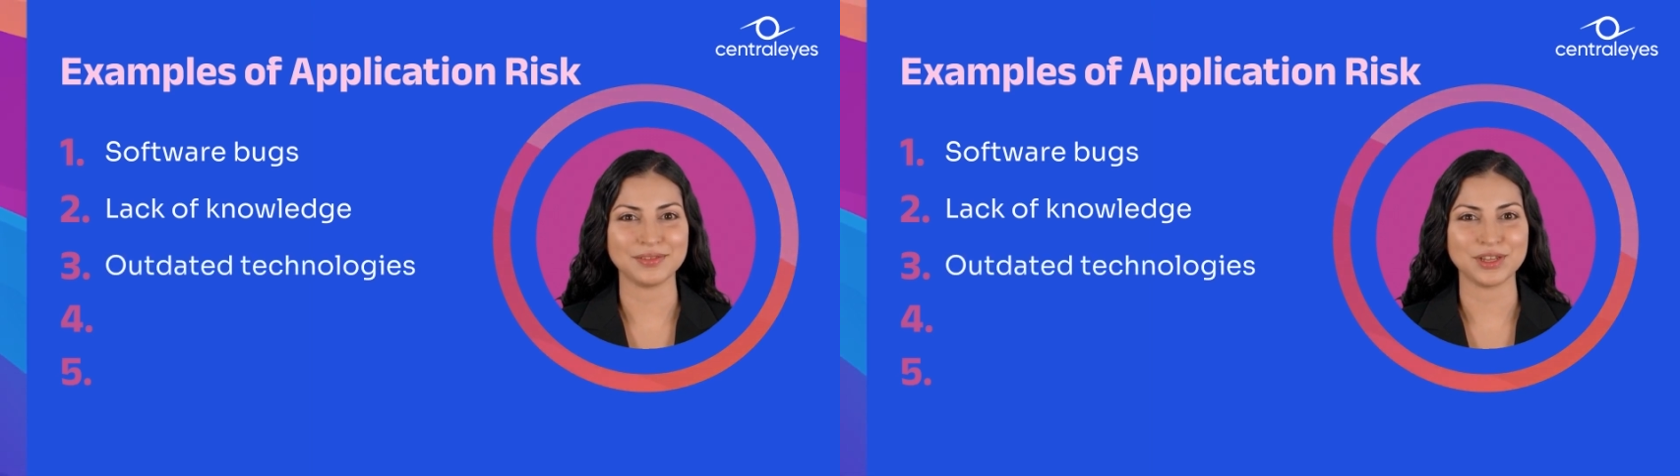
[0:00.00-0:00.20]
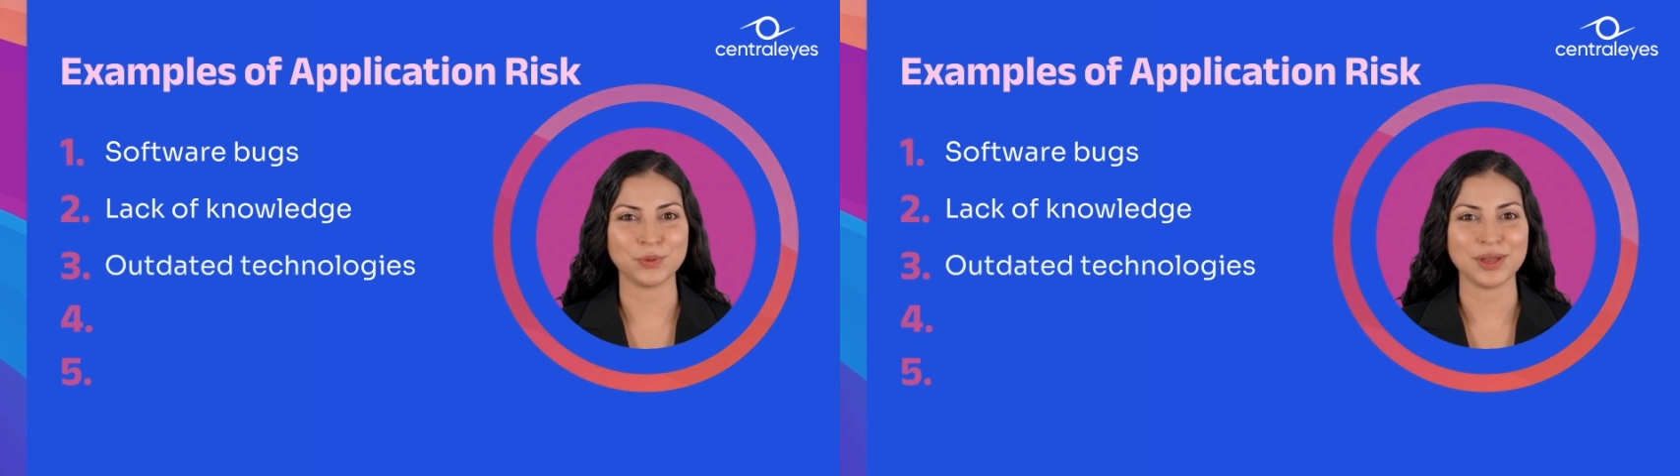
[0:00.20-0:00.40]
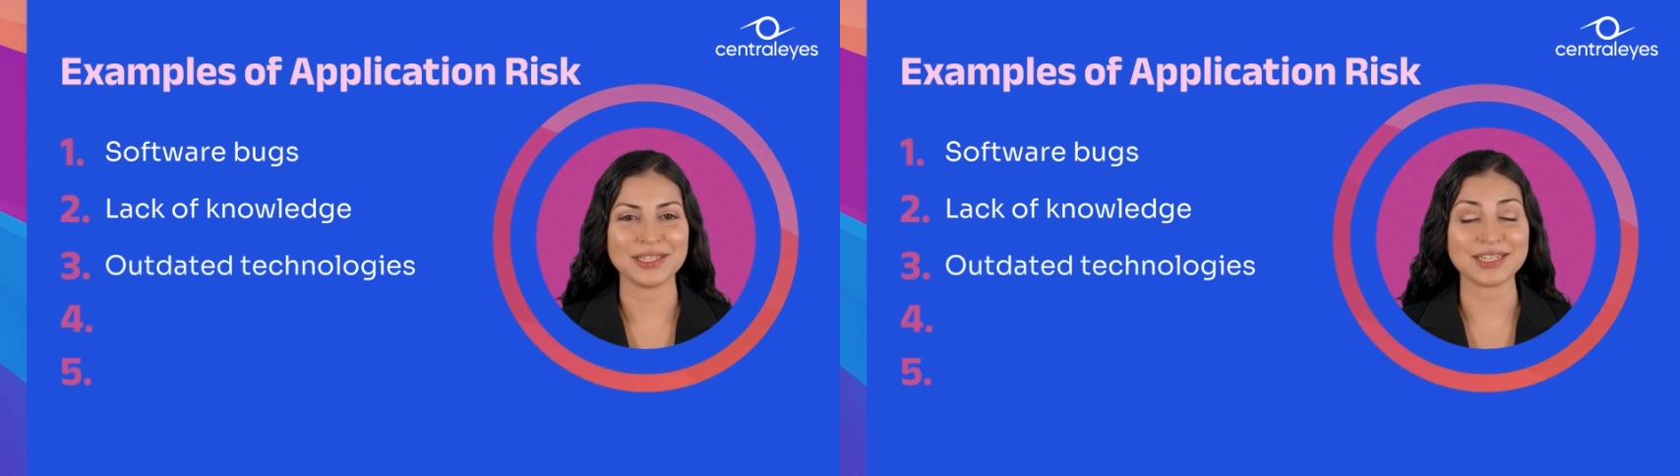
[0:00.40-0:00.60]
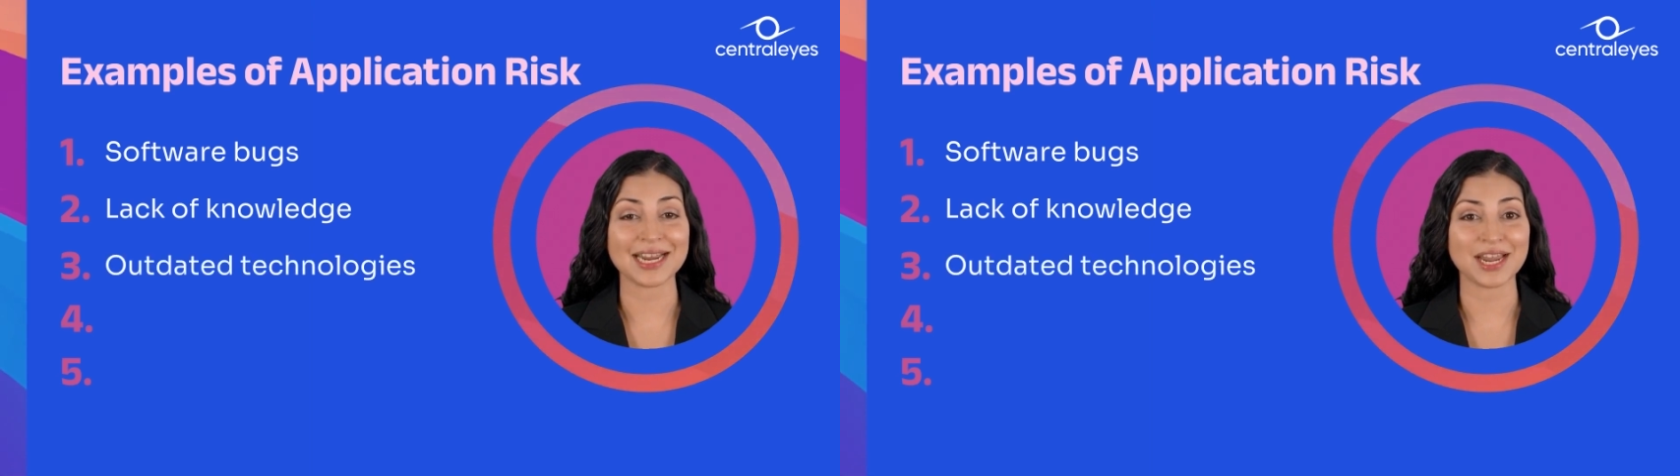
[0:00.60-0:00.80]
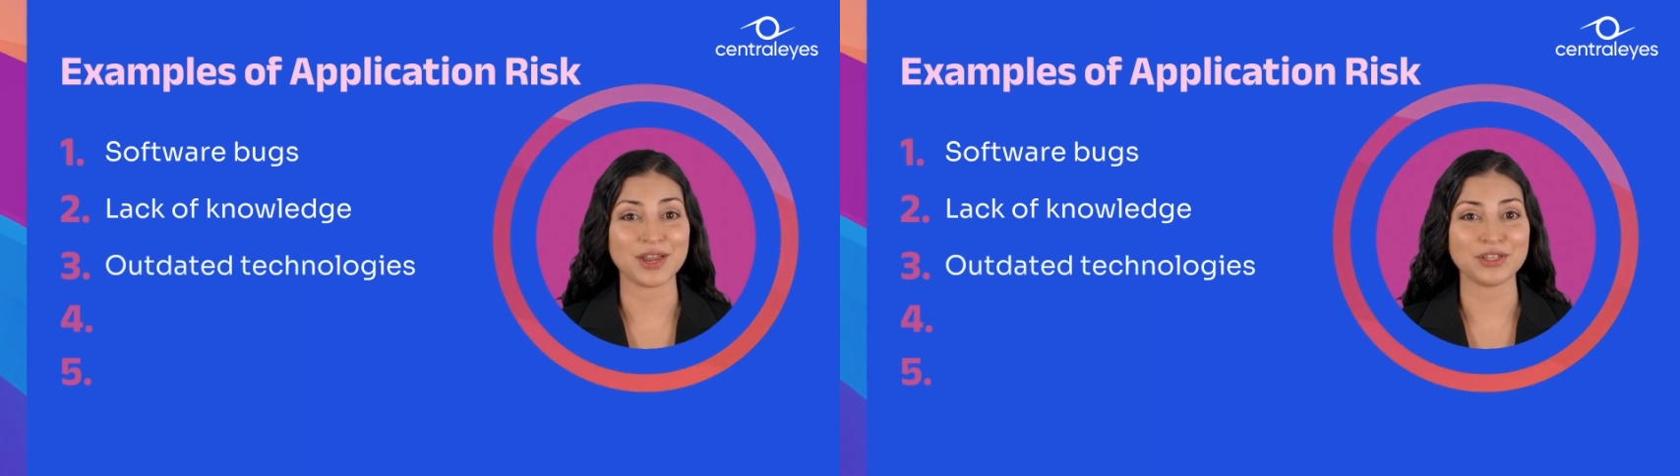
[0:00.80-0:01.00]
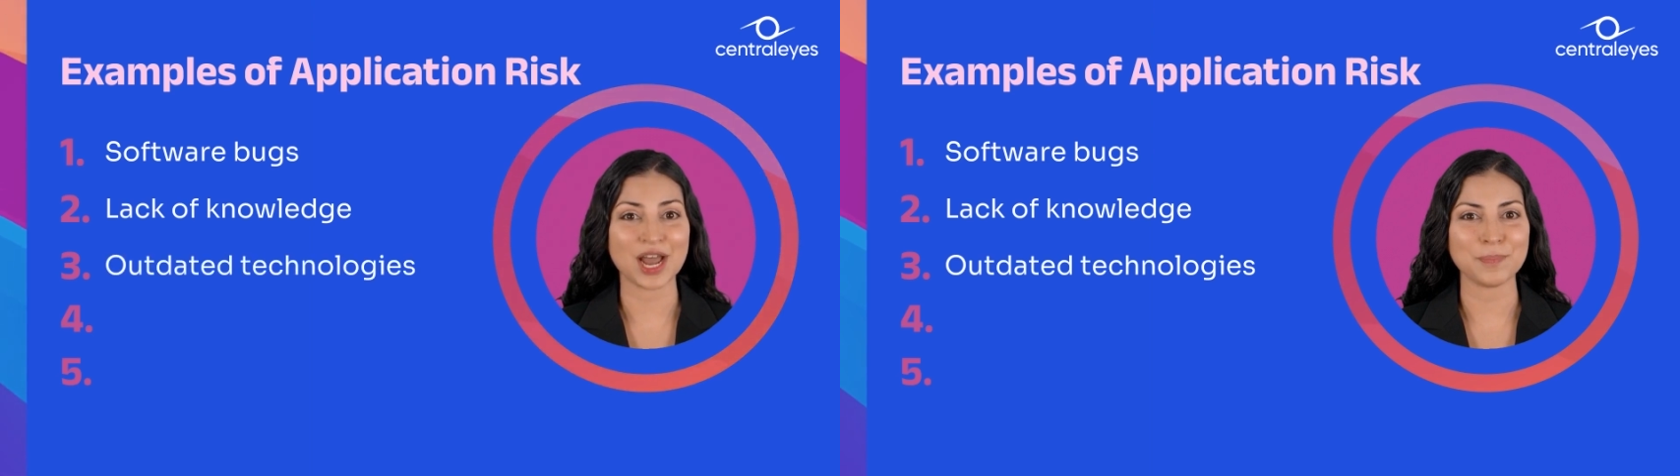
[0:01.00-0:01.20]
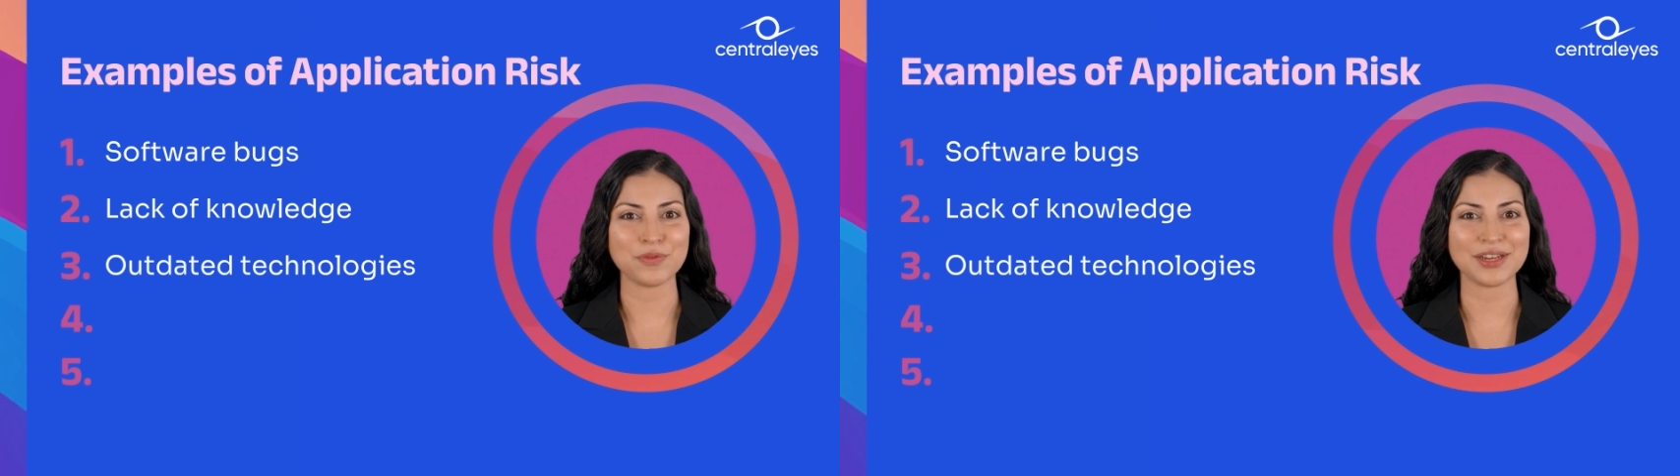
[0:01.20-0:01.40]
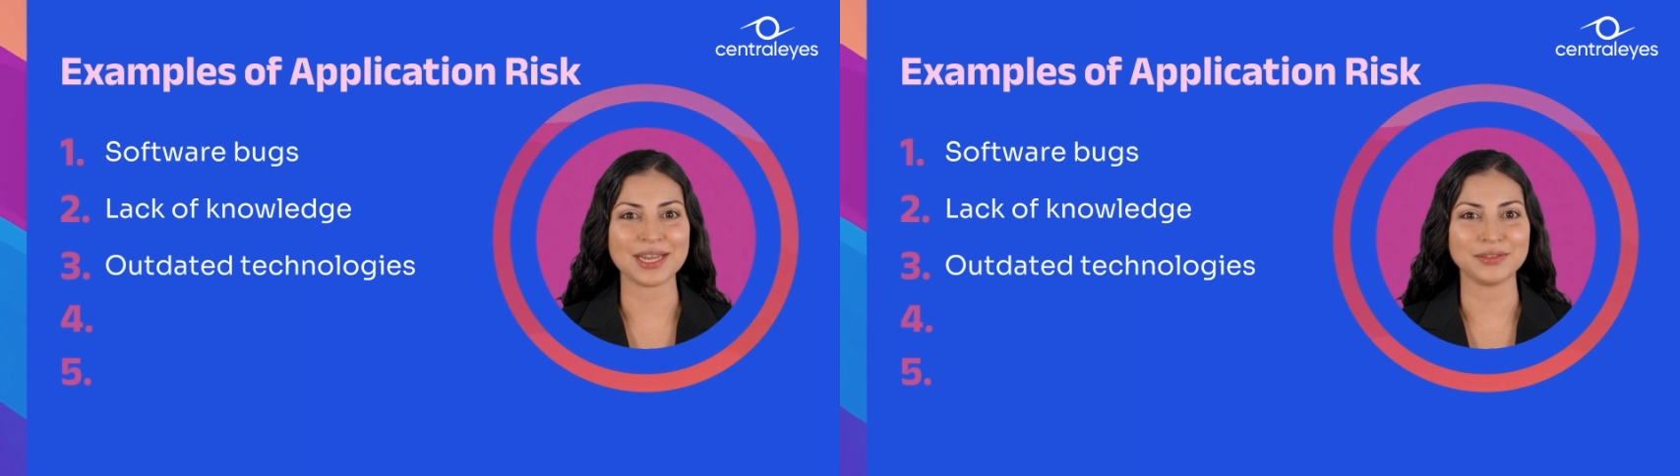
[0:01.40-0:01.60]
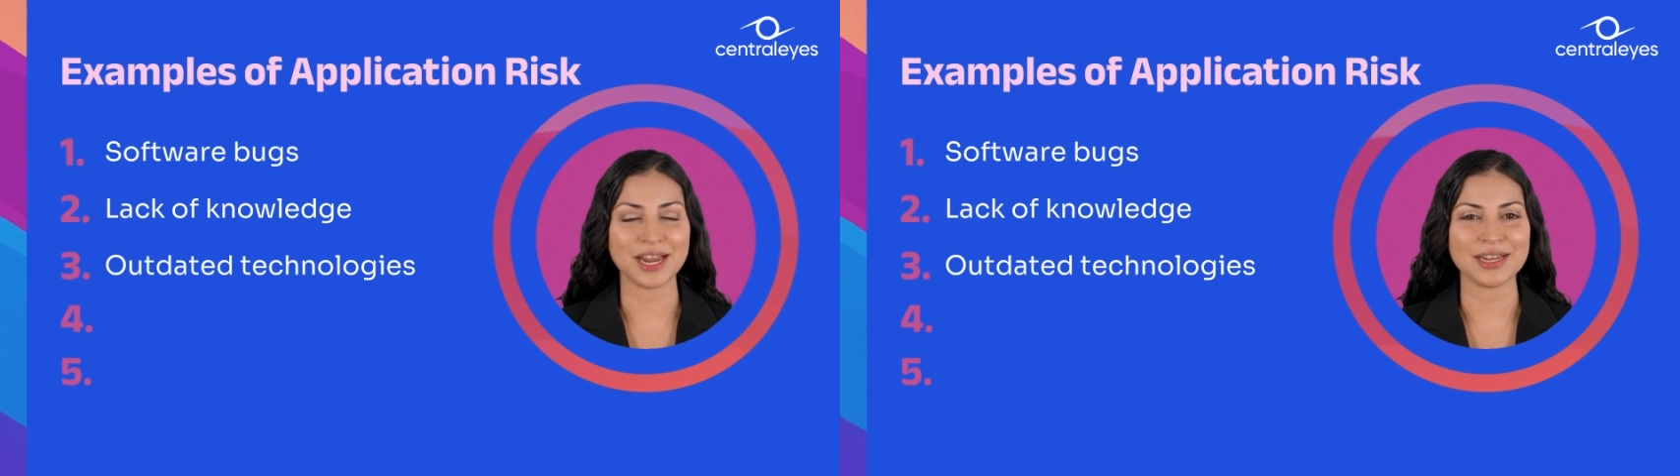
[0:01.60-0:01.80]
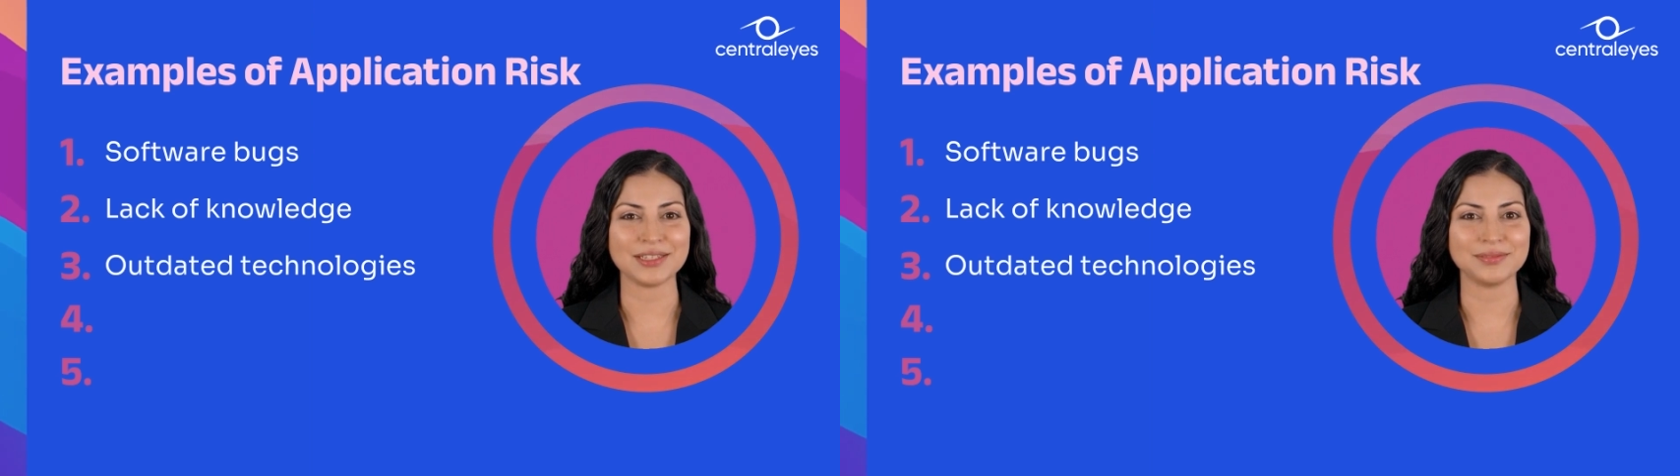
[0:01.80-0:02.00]
You must stay on top of these
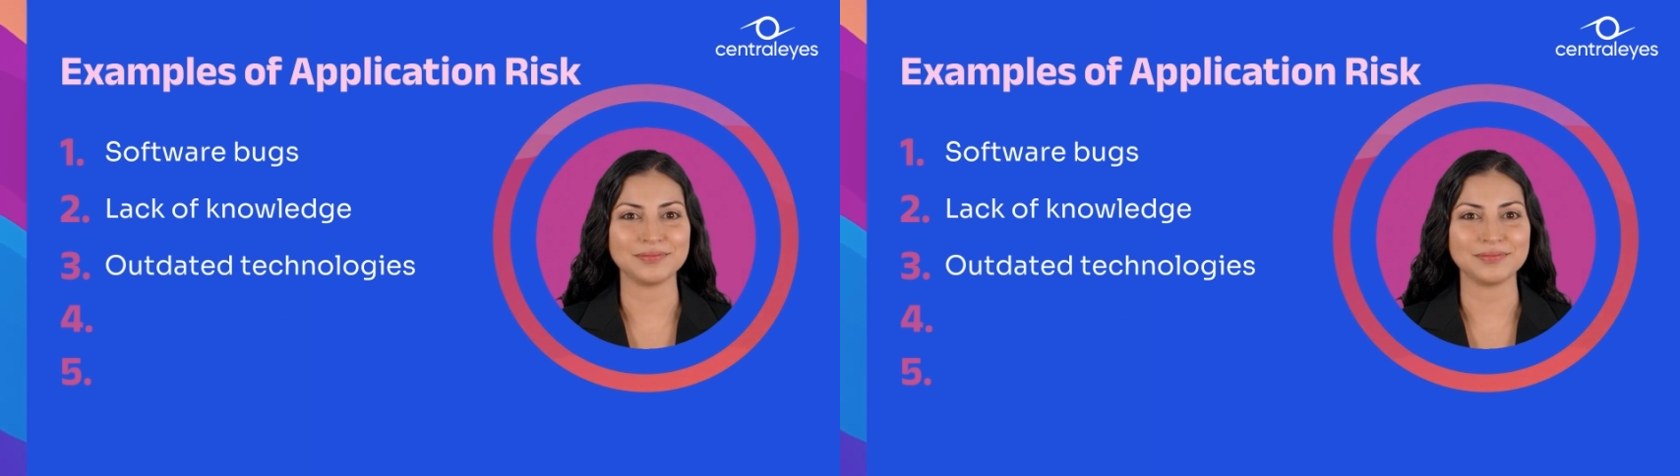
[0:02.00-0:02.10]
updates.